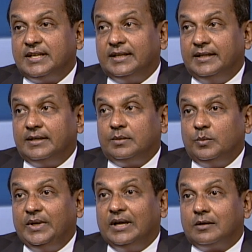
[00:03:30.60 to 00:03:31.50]
are that
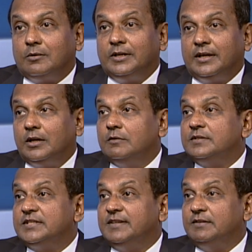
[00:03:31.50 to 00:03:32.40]
we are growing around
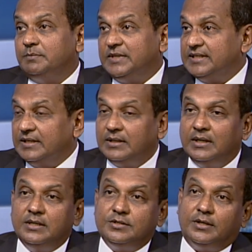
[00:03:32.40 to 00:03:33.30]
7%.
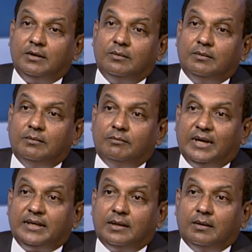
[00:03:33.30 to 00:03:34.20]
So now
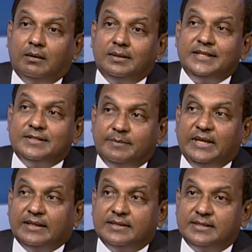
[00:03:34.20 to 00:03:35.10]
what all this
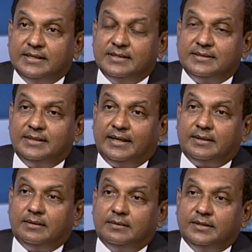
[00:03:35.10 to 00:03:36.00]
means is
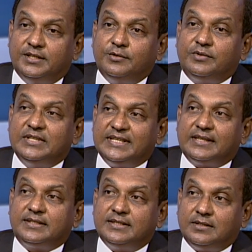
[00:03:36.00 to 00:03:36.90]
that the different
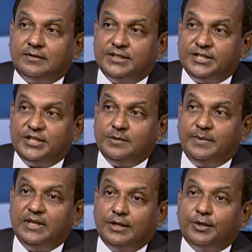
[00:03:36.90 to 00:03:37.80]
sectors of the
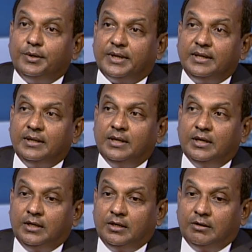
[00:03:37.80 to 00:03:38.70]
GDP growing
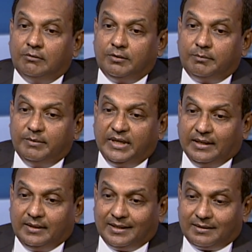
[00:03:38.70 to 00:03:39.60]
would
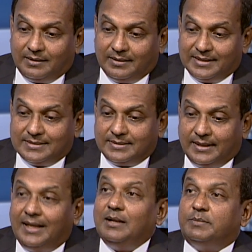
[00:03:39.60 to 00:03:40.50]
mean that it has
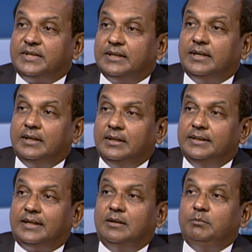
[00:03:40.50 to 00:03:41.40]
helped
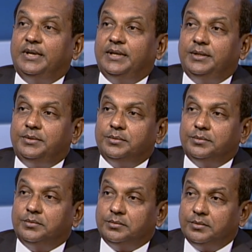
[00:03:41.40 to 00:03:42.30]
the company
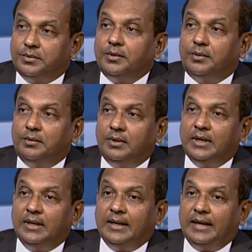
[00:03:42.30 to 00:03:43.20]
to grow
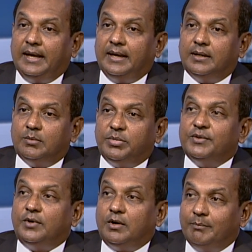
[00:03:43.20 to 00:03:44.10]
and
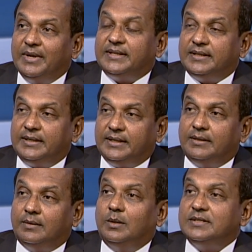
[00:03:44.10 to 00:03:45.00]
perform better
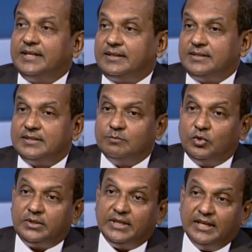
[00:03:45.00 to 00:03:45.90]
in all sectors,
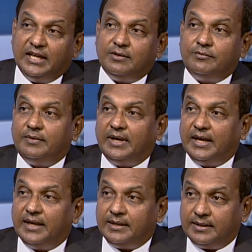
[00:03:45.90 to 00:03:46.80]
both in life
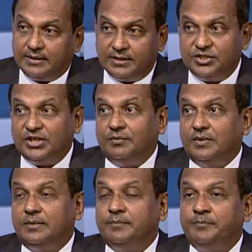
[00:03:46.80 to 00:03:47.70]
and general.